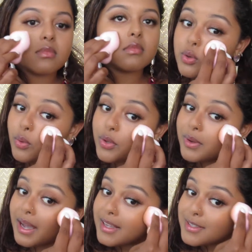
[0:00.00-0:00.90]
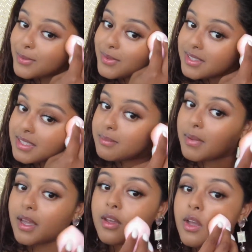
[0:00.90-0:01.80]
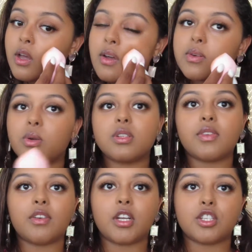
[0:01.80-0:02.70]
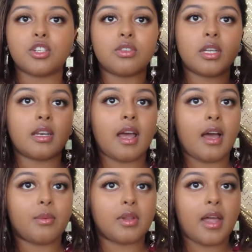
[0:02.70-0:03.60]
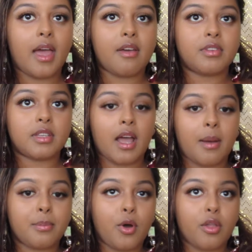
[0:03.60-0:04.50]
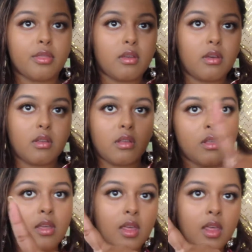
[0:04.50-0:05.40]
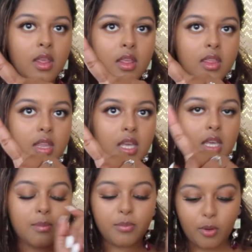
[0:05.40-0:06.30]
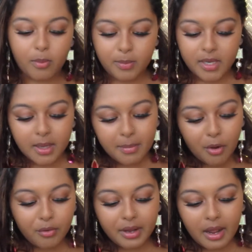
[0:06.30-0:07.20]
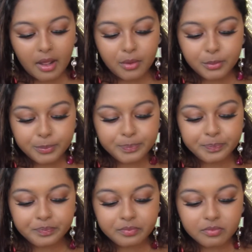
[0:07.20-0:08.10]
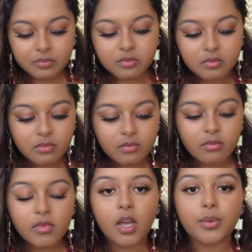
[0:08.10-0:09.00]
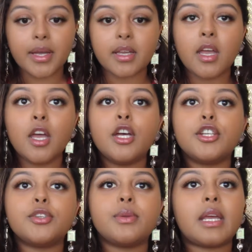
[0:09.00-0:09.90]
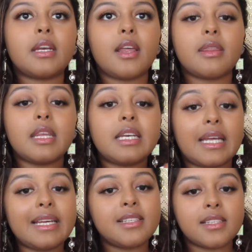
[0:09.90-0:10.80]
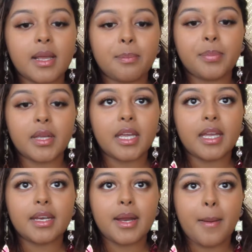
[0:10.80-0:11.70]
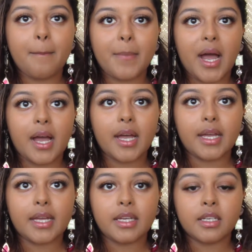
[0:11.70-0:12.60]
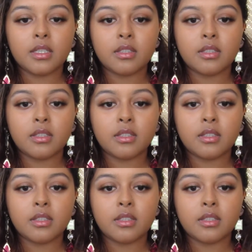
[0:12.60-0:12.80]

show you guys all this in my flawless foundation routine. I will have it up on the thingy probably about now. Okay, so then the next step in my